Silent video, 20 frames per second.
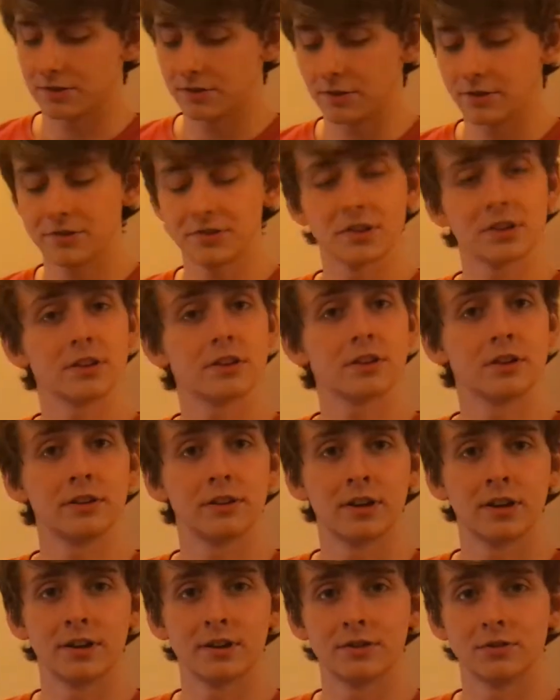So those are
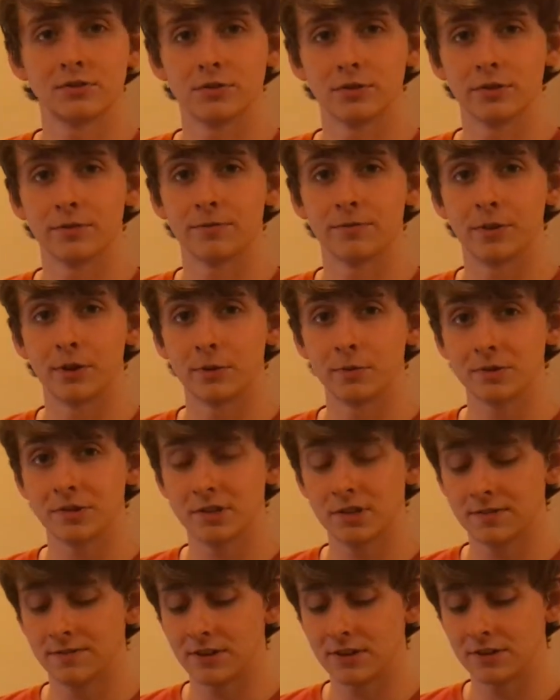going to control the
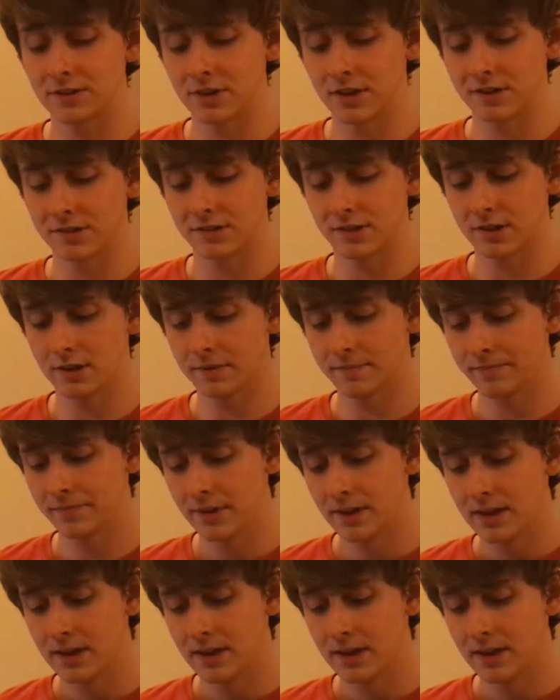frequency of each oscillator.